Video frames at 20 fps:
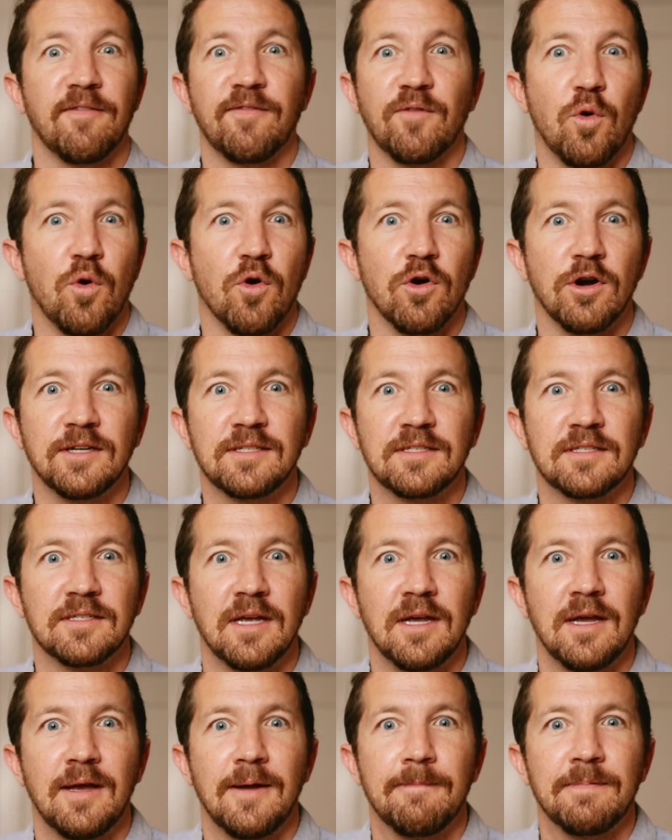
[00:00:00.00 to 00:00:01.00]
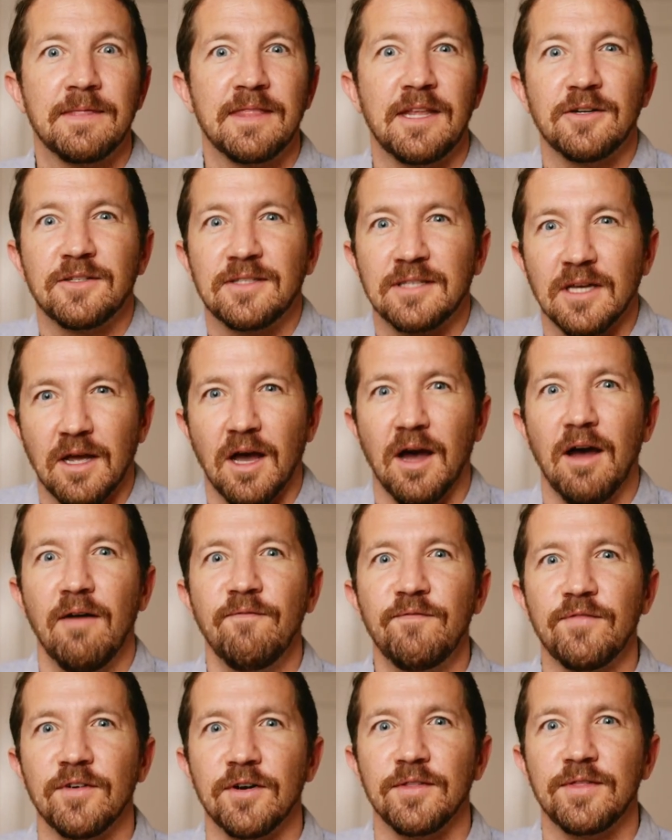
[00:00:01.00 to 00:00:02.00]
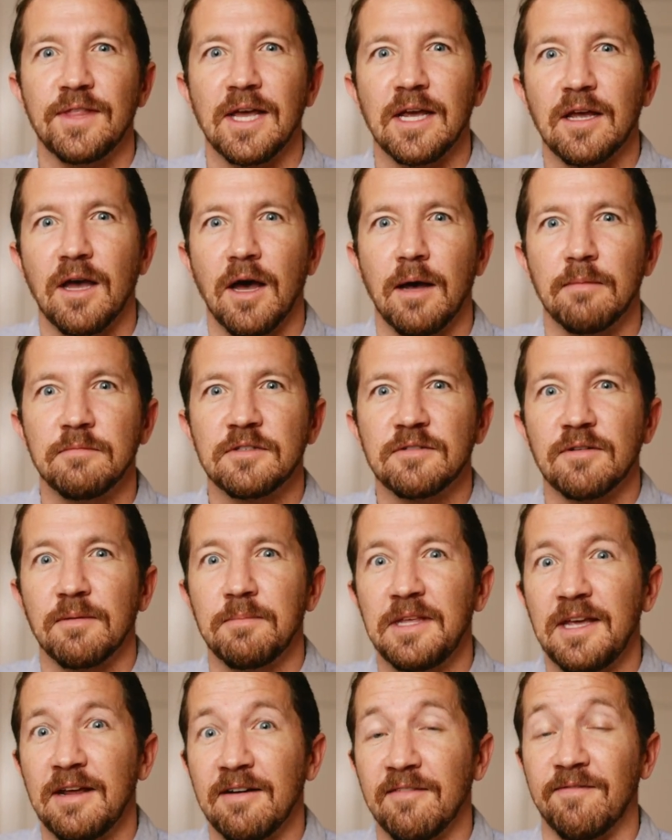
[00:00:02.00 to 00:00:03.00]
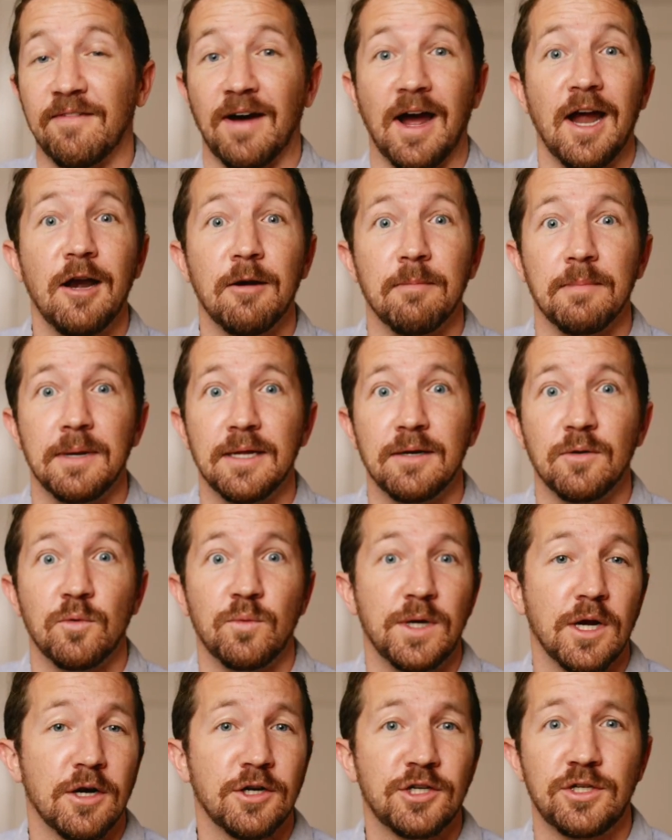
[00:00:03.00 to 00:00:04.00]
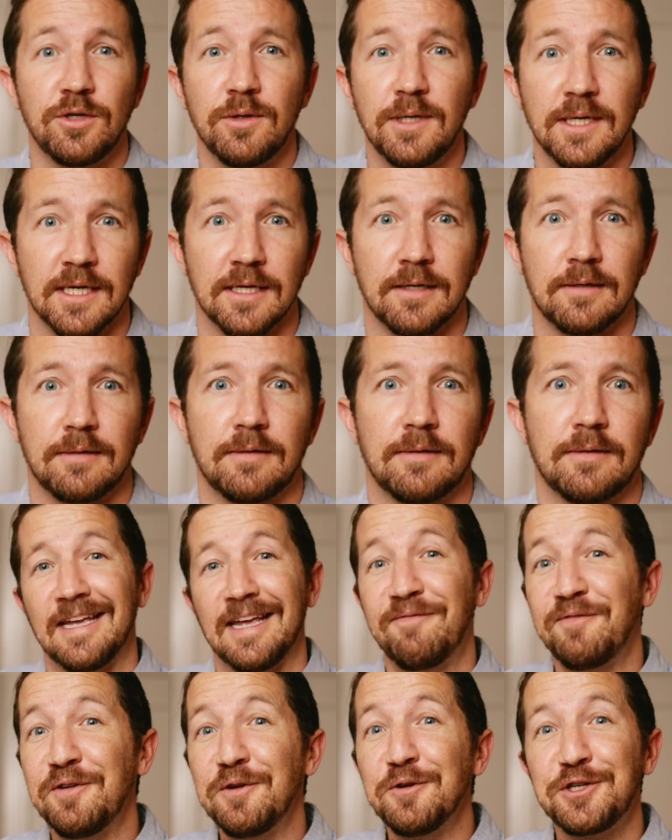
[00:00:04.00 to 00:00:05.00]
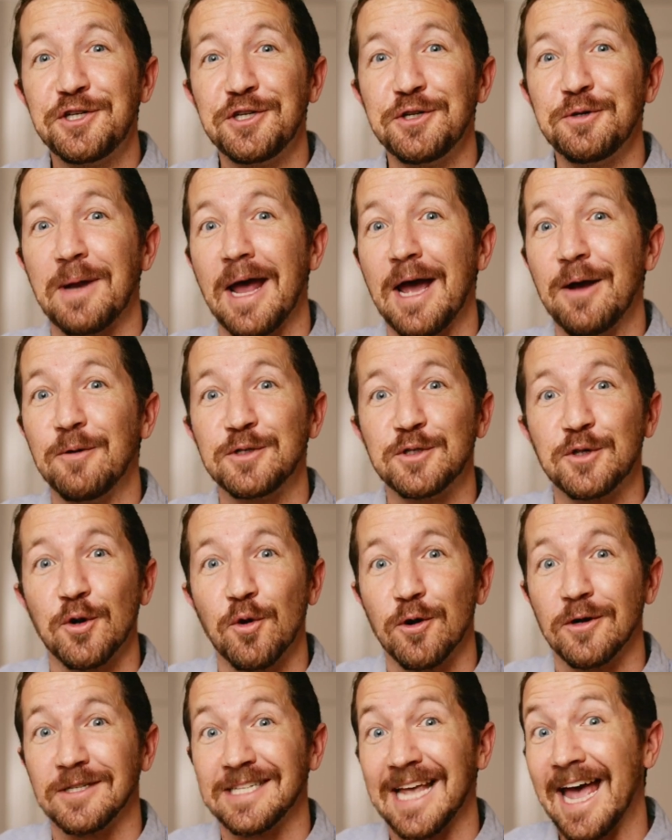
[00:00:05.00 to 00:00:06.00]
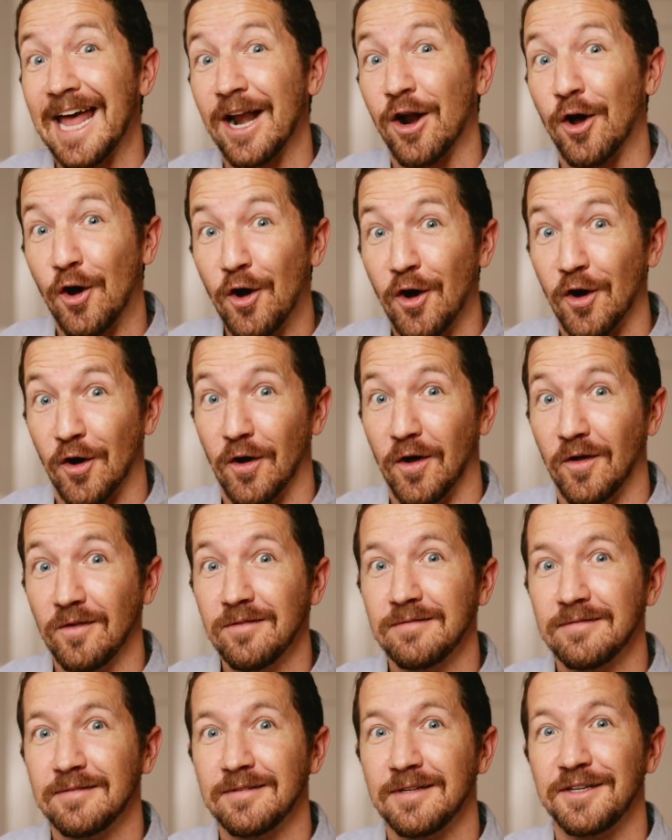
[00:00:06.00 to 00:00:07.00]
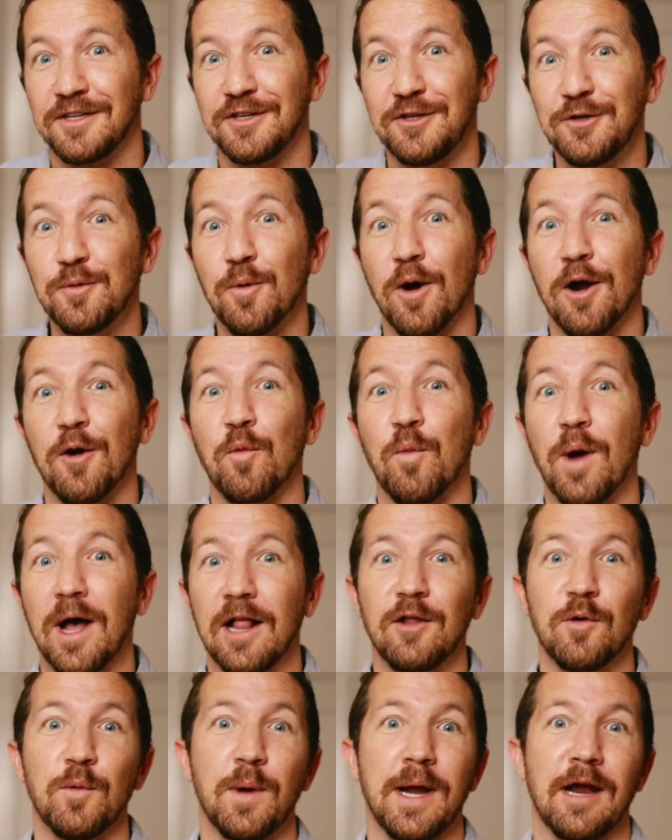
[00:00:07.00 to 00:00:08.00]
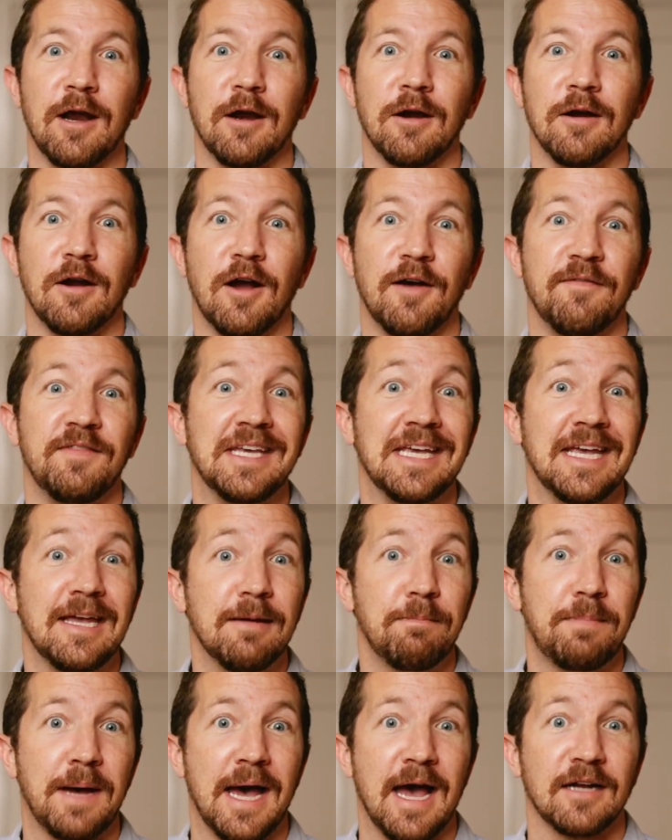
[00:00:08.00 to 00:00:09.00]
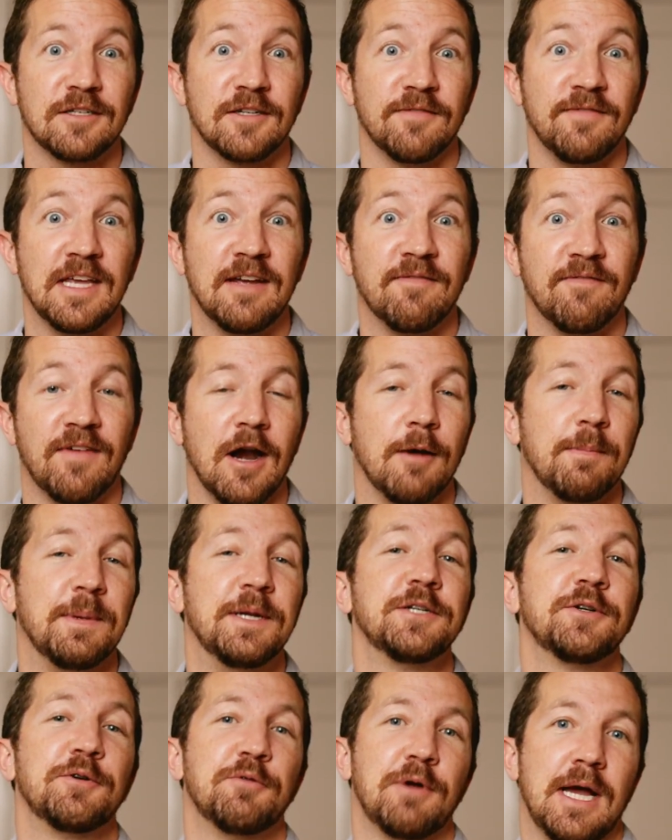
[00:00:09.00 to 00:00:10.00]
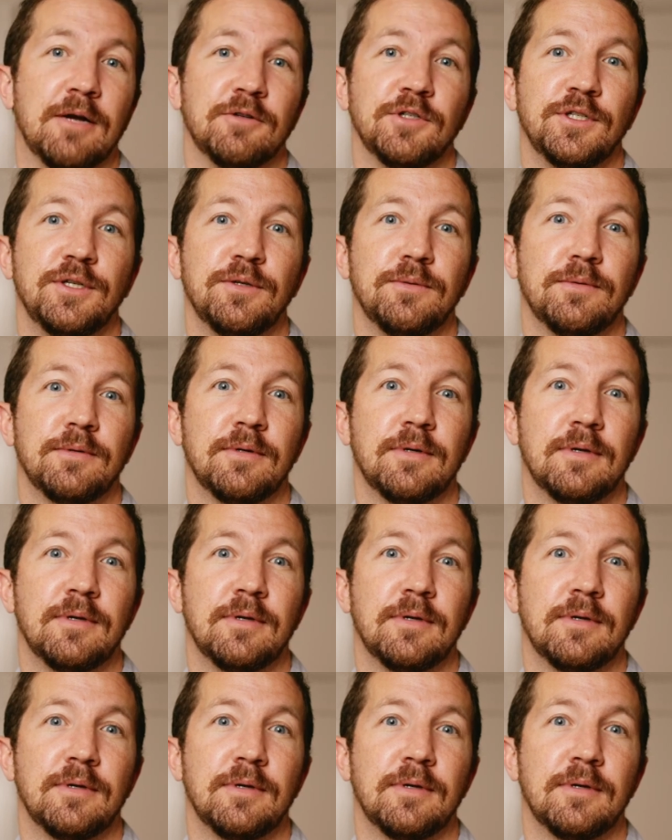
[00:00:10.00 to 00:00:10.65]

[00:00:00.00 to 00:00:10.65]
of course, there's the comfort that comes from the environment we are shooting in. If you shoot outdoors at all, you are well aware of the impact of the environment around you.